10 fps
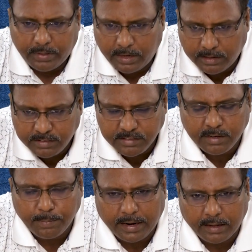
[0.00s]
in a
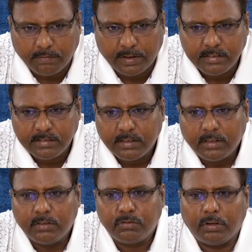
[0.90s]
systematic ways.
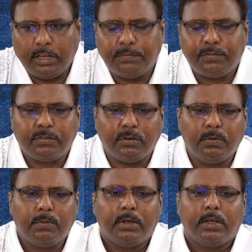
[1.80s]
So if
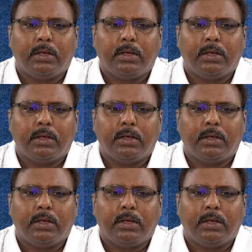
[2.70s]
so,